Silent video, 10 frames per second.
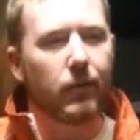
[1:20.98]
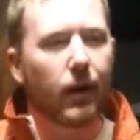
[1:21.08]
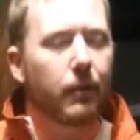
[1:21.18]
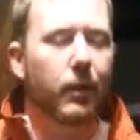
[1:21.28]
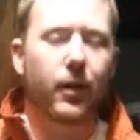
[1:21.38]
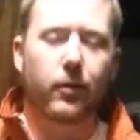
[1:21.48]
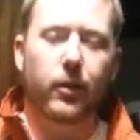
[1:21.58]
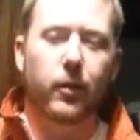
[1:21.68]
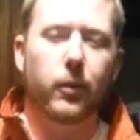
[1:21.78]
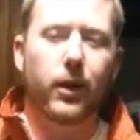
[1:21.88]
I'm not
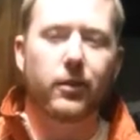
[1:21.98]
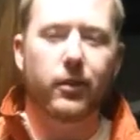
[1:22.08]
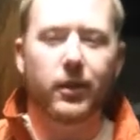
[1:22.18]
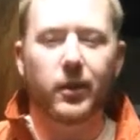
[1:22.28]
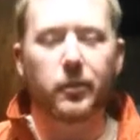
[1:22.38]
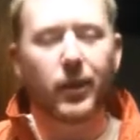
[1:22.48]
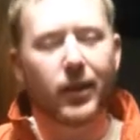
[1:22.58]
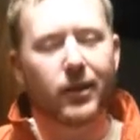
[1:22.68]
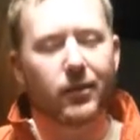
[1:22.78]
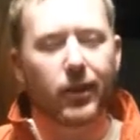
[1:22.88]
really a wine drinker, but
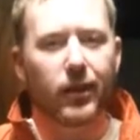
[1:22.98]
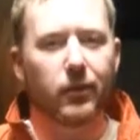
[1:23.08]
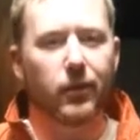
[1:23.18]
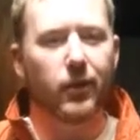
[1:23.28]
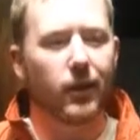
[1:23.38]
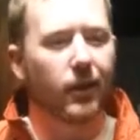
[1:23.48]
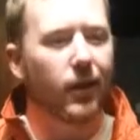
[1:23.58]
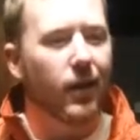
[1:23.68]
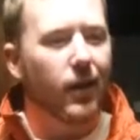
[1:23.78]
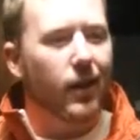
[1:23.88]
I'll drink it for her.
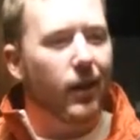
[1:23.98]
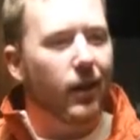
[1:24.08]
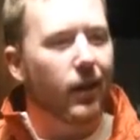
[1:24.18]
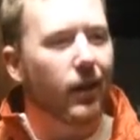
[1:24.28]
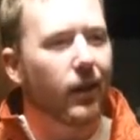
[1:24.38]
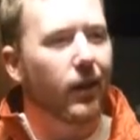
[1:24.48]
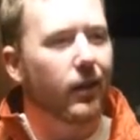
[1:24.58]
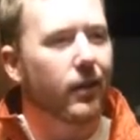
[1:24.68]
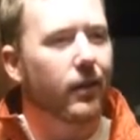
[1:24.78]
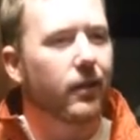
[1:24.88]

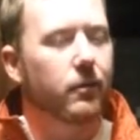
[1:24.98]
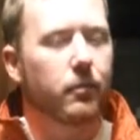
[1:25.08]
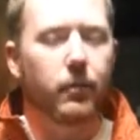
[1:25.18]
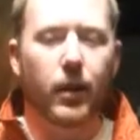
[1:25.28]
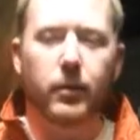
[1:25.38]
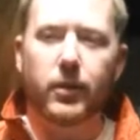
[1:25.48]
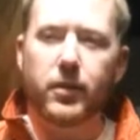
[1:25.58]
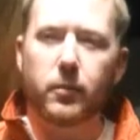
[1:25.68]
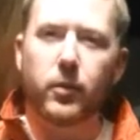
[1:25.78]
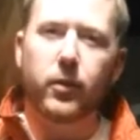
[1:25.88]
Uh, maybe
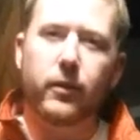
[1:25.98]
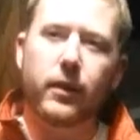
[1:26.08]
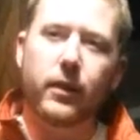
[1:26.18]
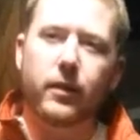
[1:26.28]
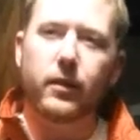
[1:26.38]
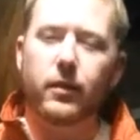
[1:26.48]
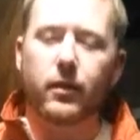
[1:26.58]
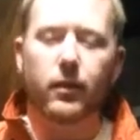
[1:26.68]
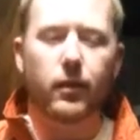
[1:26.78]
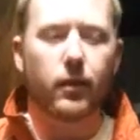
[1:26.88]
some movies,
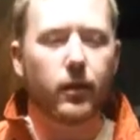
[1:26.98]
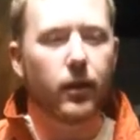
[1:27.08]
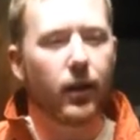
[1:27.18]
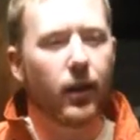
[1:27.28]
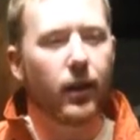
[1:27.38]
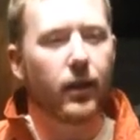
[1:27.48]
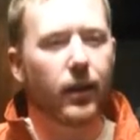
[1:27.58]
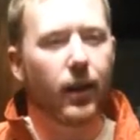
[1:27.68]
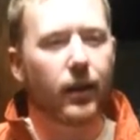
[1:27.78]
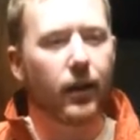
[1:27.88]
and
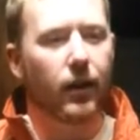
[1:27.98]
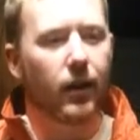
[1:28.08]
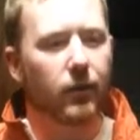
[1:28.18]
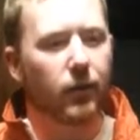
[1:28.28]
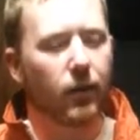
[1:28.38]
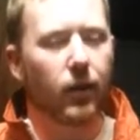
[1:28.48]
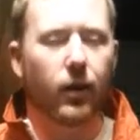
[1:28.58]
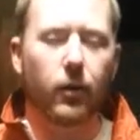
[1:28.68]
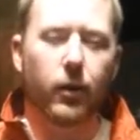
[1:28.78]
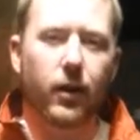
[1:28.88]
to end it off, a
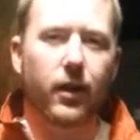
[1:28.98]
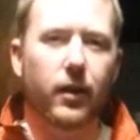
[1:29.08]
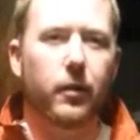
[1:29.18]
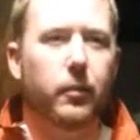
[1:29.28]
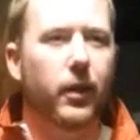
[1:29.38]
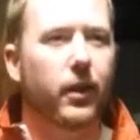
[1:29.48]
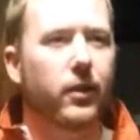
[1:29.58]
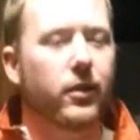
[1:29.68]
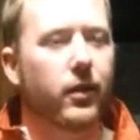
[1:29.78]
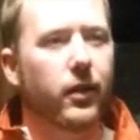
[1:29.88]
long walk on the
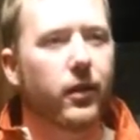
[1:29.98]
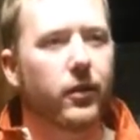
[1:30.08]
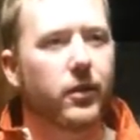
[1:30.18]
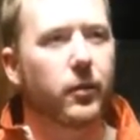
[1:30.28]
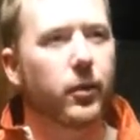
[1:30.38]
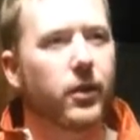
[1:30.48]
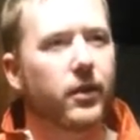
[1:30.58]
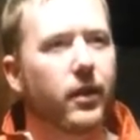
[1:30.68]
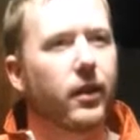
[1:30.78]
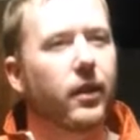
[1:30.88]
beach, you know, somewhere
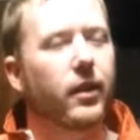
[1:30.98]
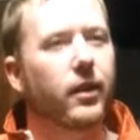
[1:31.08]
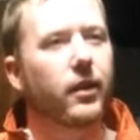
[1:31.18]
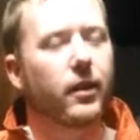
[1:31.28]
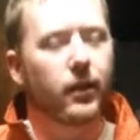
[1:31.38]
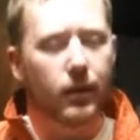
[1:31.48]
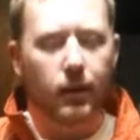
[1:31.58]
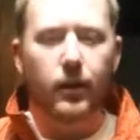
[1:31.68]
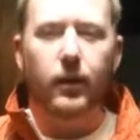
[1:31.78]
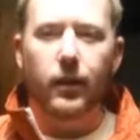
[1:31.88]
sunny.
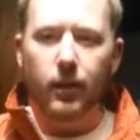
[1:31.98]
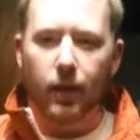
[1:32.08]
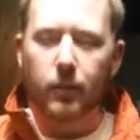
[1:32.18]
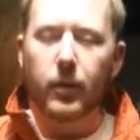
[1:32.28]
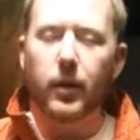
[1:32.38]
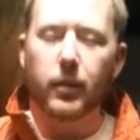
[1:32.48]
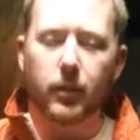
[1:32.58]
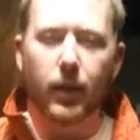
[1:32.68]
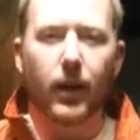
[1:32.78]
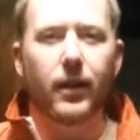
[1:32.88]
That would probably be
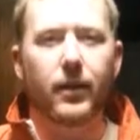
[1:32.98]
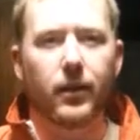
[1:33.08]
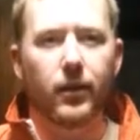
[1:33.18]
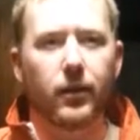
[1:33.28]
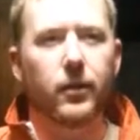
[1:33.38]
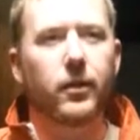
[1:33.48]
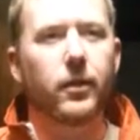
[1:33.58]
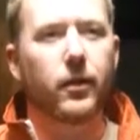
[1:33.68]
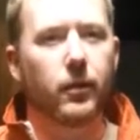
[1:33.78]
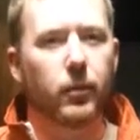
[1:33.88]
my ideal,
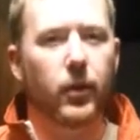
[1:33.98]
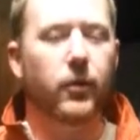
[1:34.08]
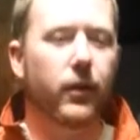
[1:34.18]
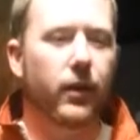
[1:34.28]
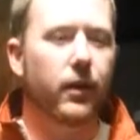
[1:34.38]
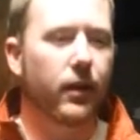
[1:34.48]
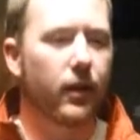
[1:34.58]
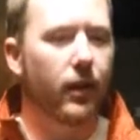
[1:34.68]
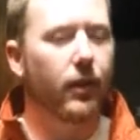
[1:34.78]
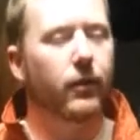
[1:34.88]
perfect
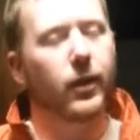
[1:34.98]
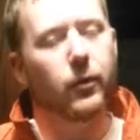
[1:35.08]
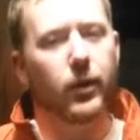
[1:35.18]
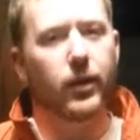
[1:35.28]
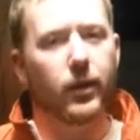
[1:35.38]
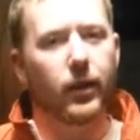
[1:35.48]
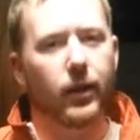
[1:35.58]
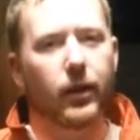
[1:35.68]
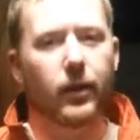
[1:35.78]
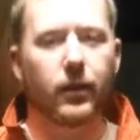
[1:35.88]
evening with a
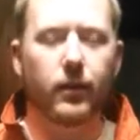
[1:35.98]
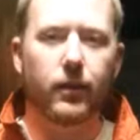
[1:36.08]
lady.